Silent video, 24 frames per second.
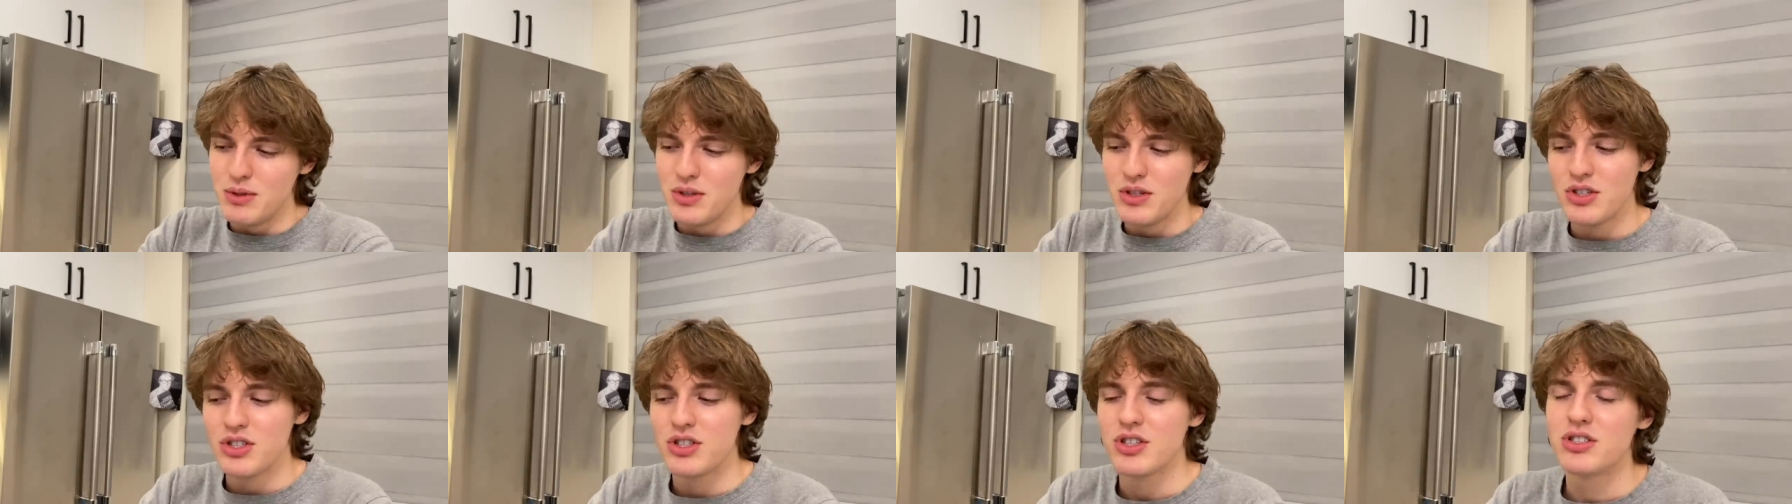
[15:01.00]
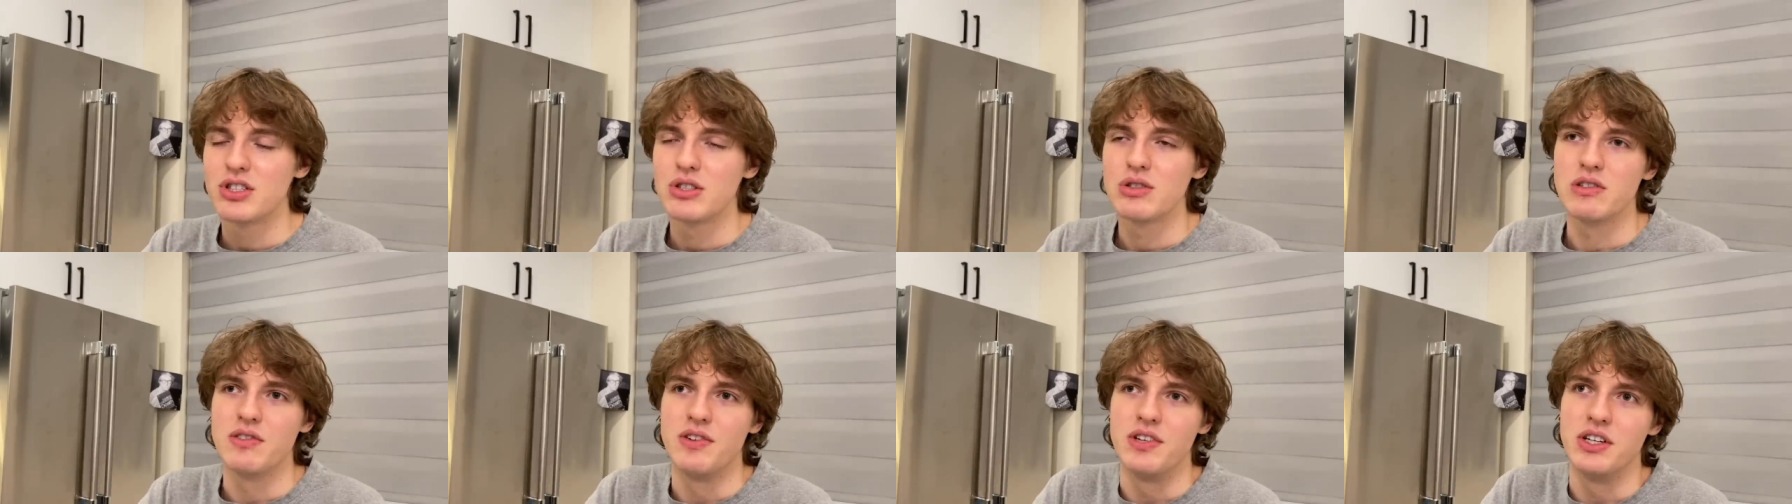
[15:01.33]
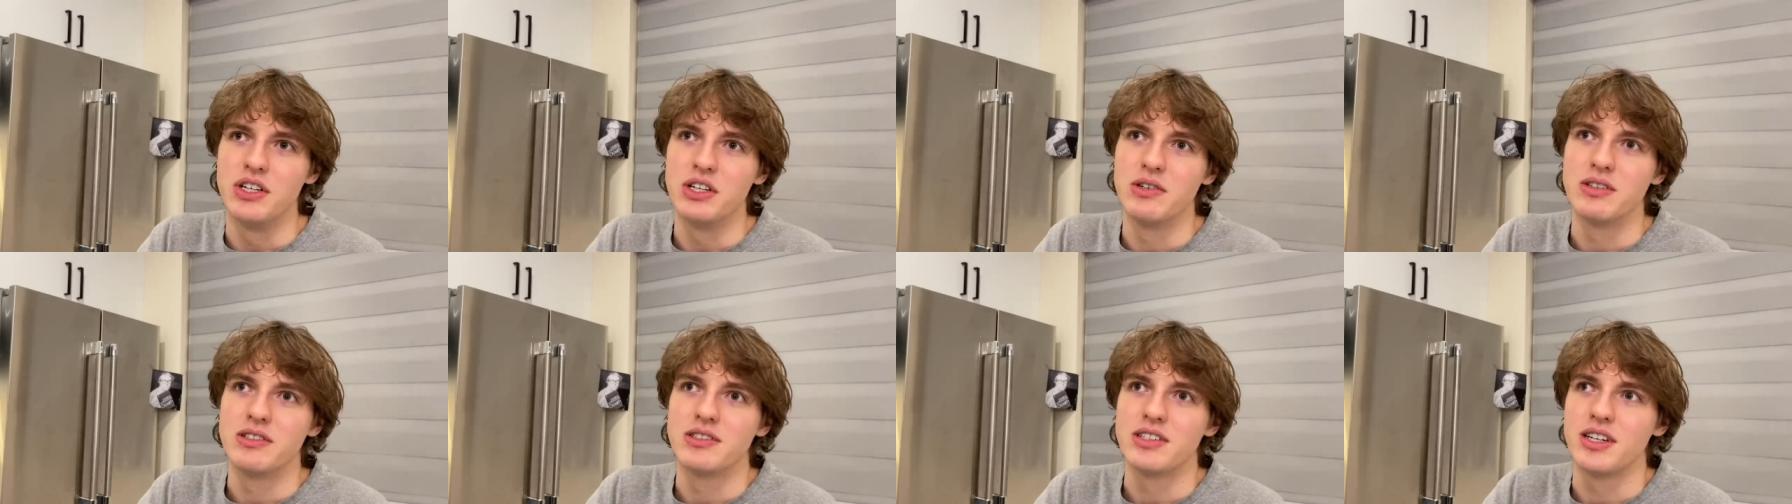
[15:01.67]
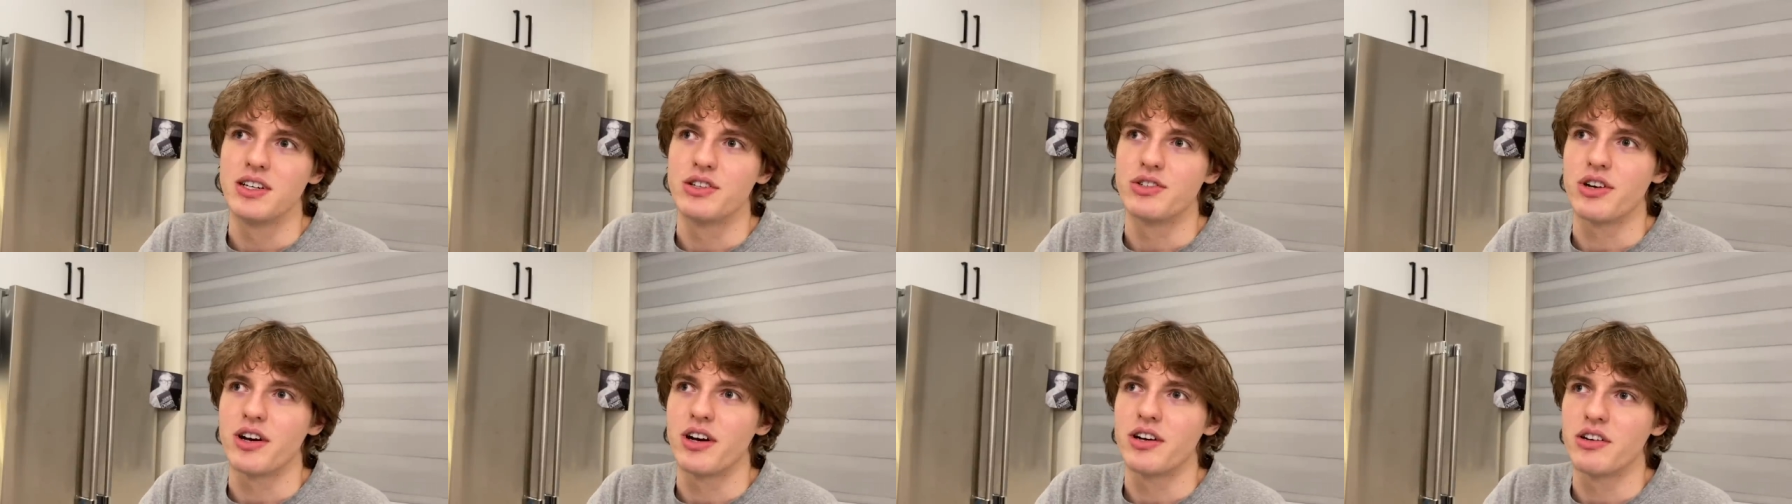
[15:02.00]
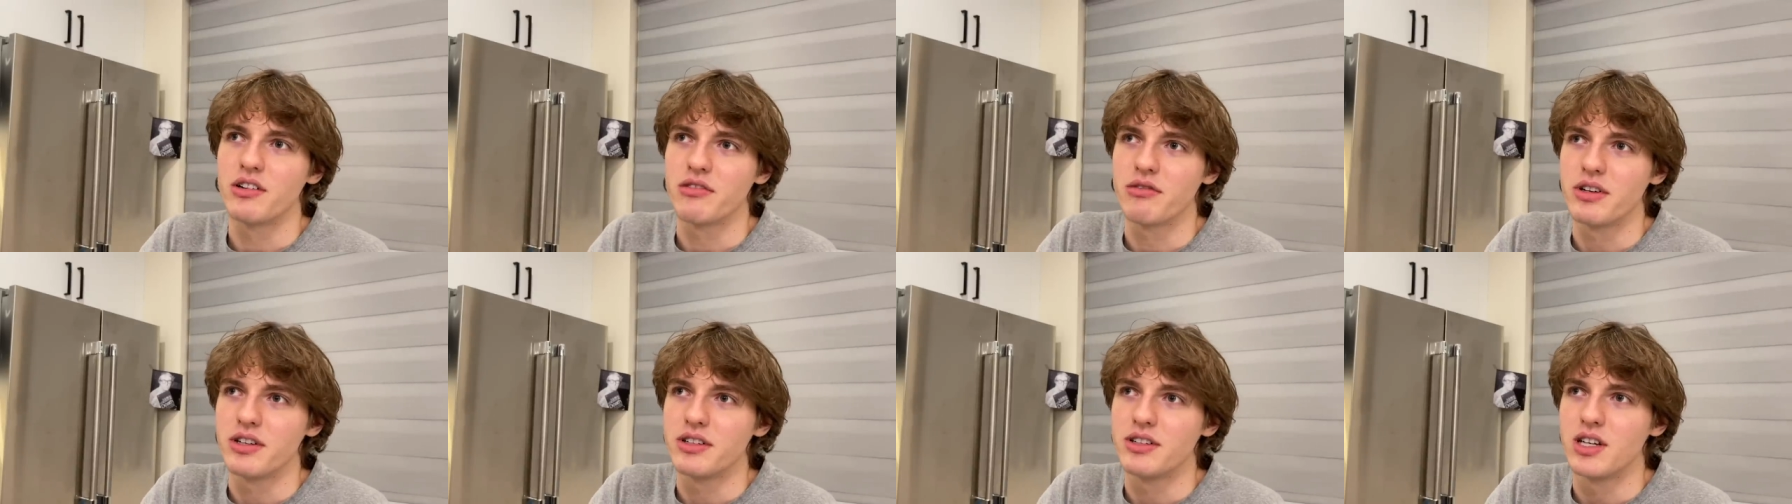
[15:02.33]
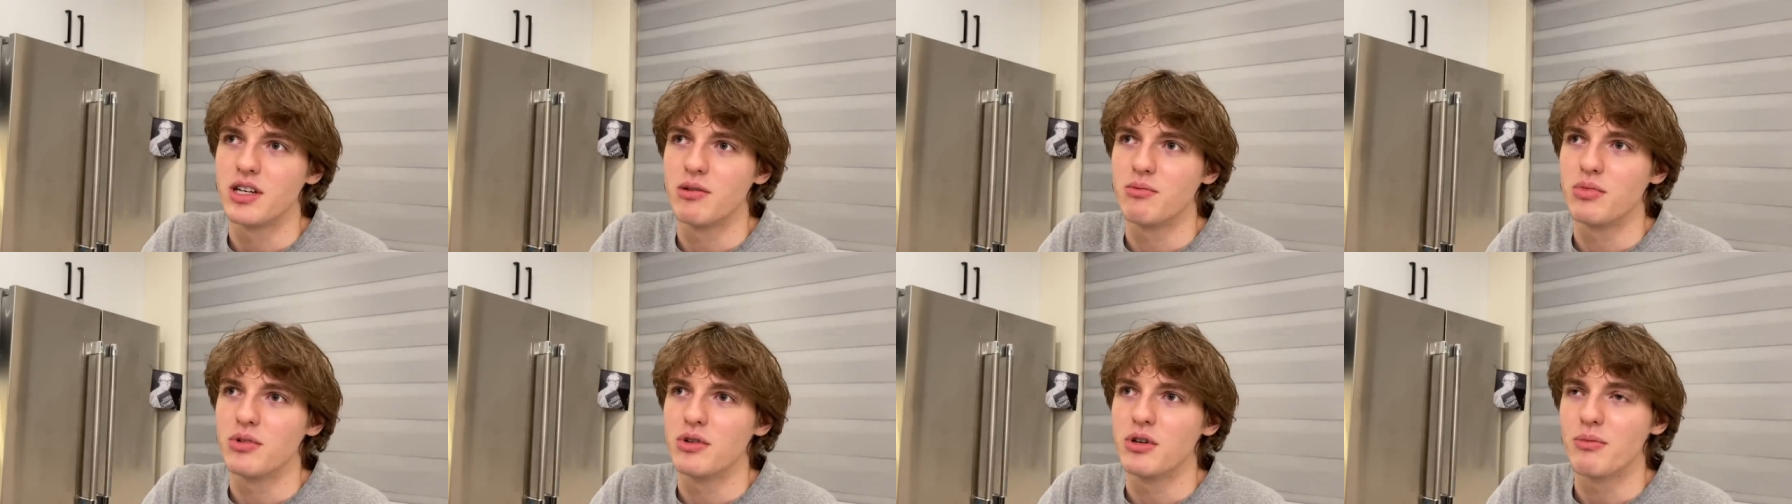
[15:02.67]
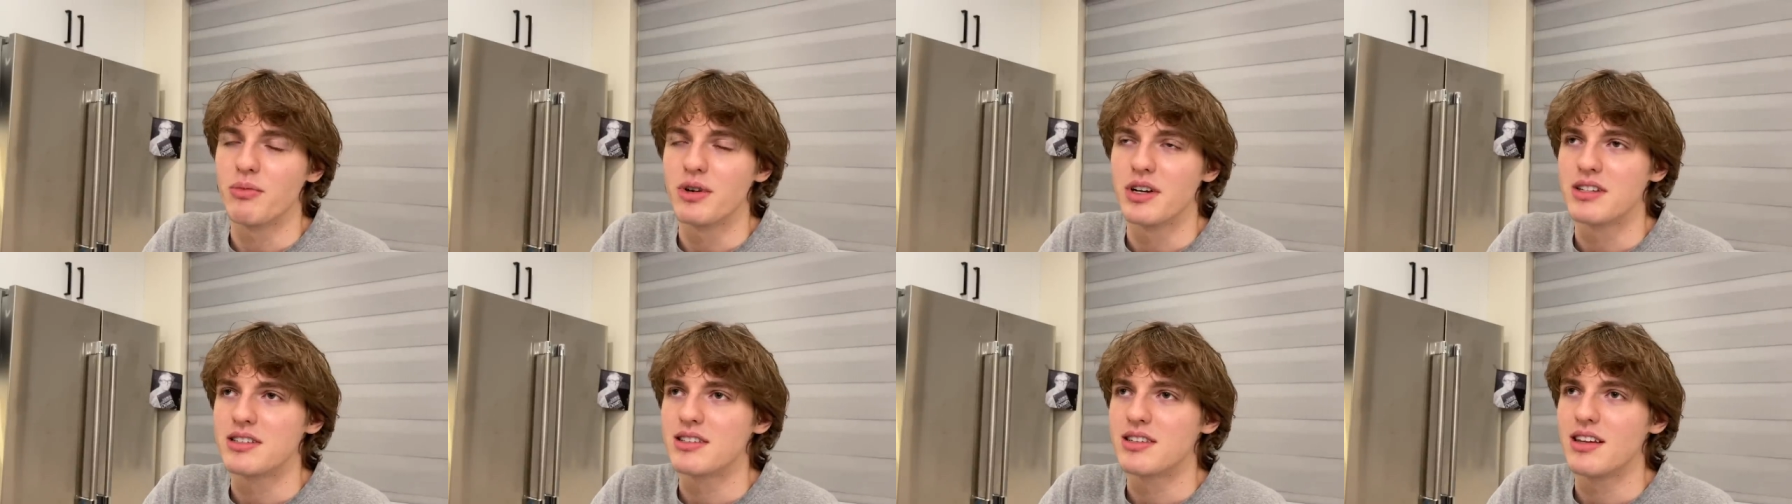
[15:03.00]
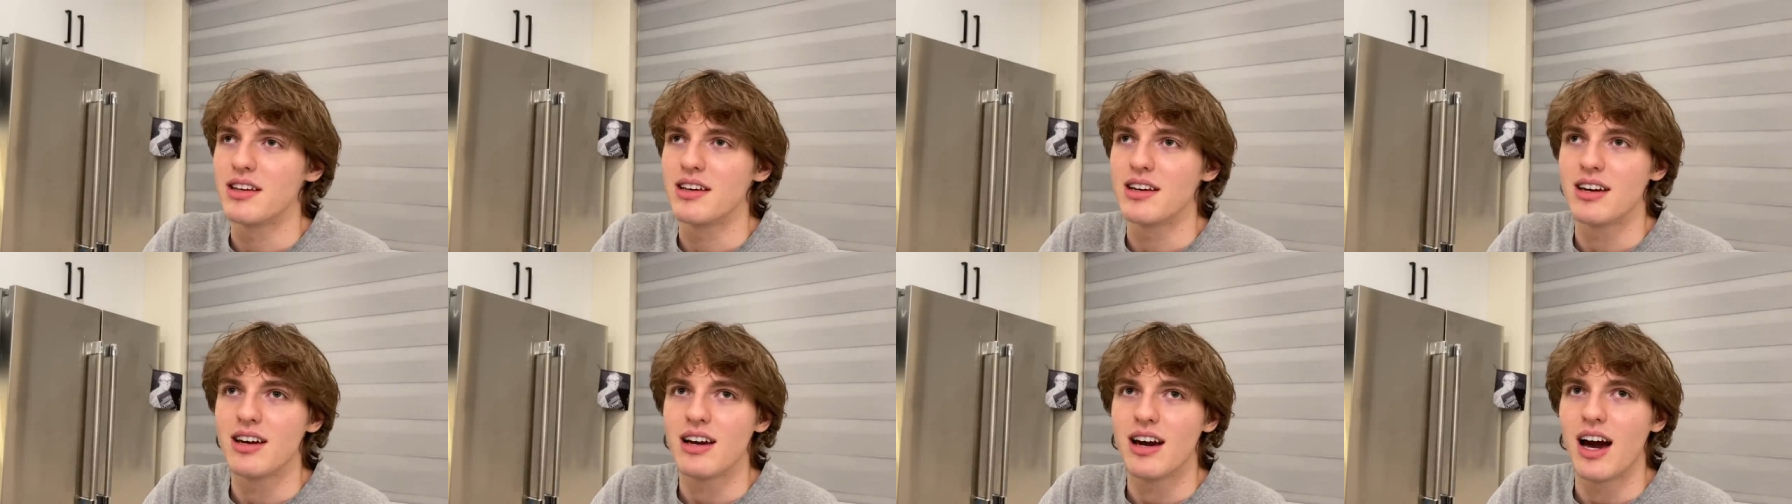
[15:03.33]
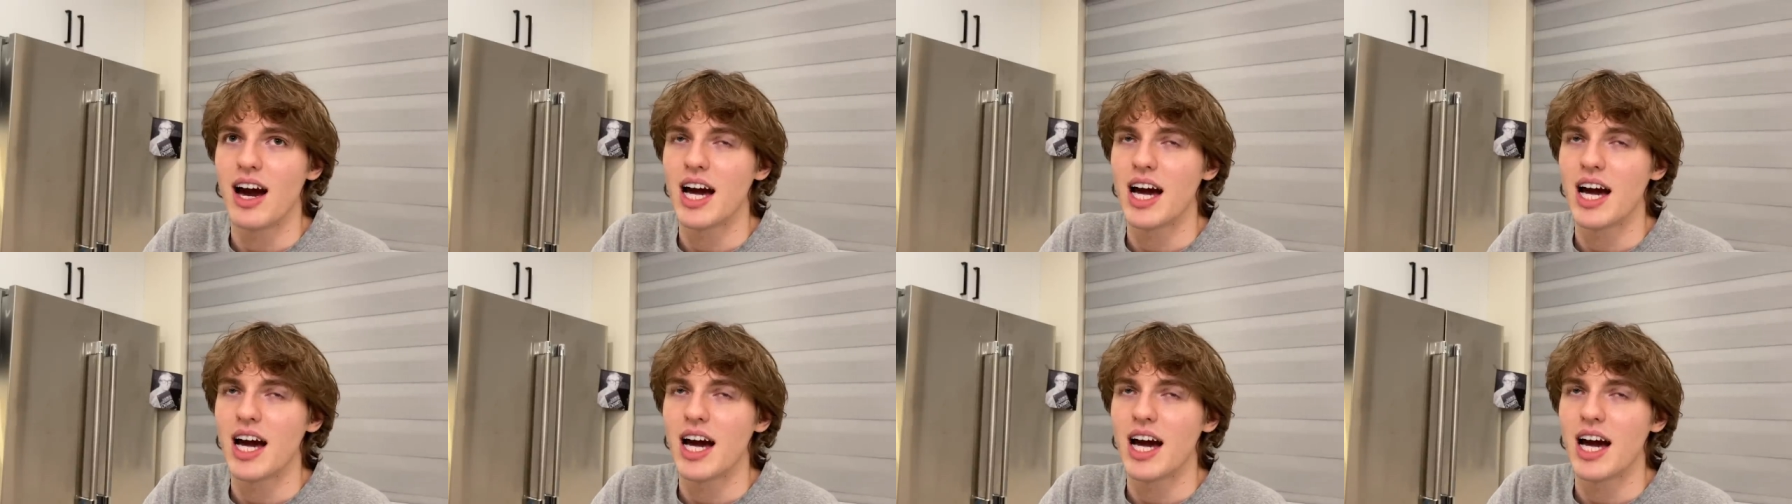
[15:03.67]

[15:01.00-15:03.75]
you should do a video one day trying to read that book, but it's like,